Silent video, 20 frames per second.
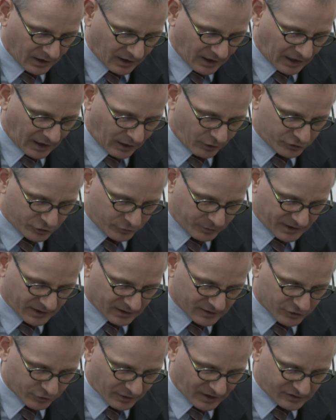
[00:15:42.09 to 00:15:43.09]
How do we
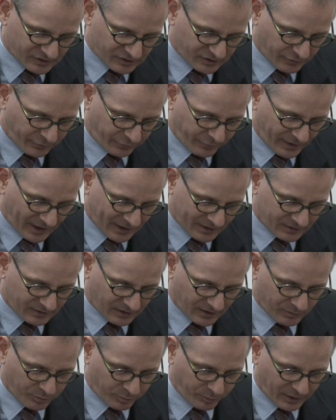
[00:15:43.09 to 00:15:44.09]
address the fact
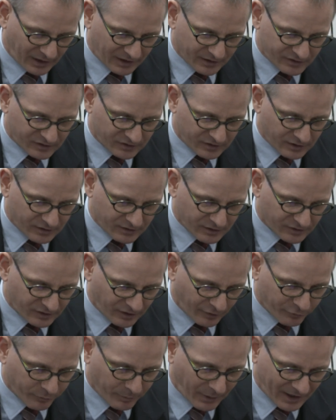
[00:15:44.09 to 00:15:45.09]
that Palestinians
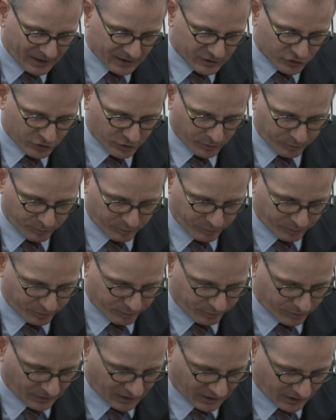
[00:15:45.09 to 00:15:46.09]
have managed
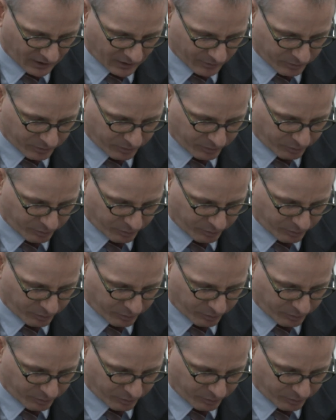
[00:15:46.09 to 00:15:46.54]
to